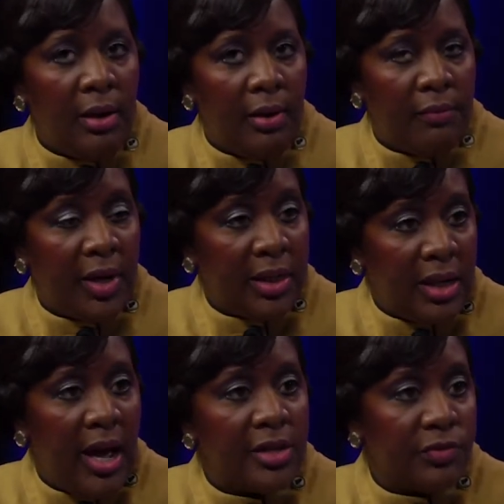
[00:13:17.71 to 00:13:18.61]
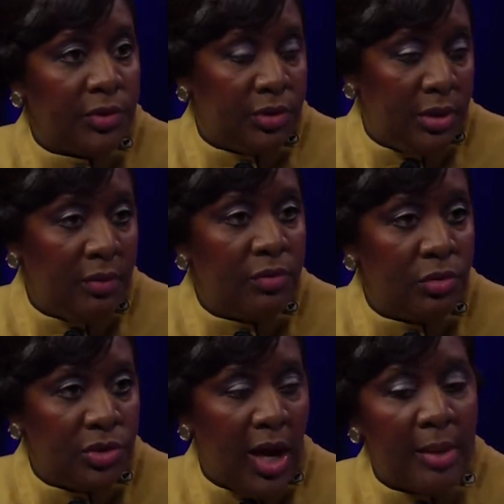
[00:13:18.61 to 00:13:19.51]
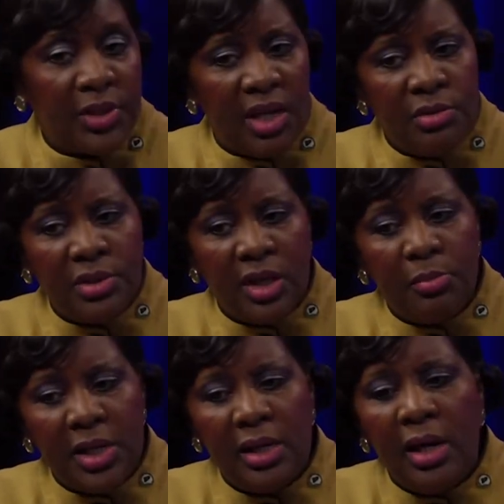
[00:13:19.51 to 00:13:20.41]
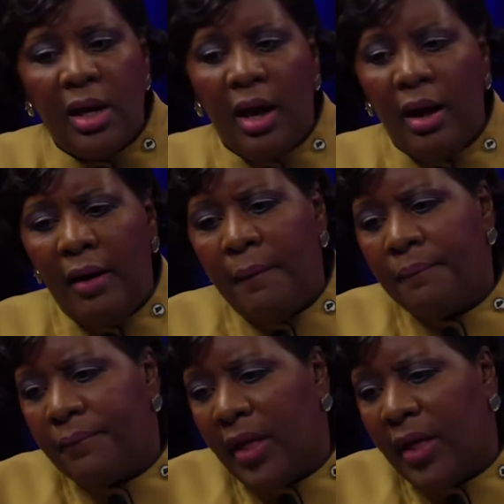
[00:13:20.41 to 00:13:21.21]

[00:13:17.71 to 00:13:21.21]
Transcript: are recognized for new jobs. Can you tell me um,